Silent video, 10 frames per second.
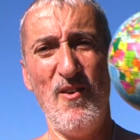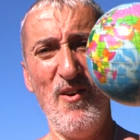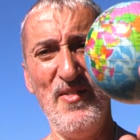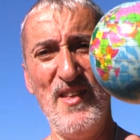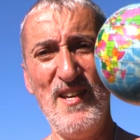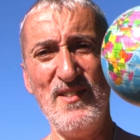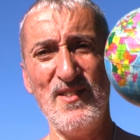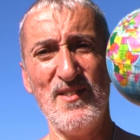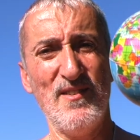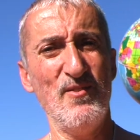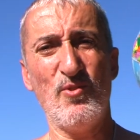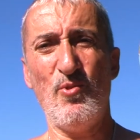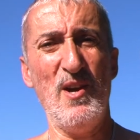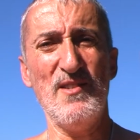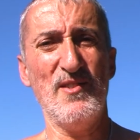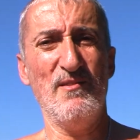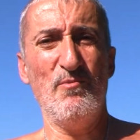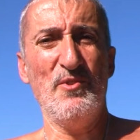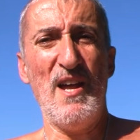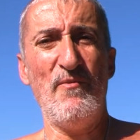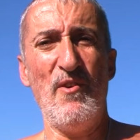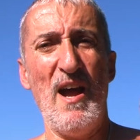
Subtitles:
on this, you're crazy. It will never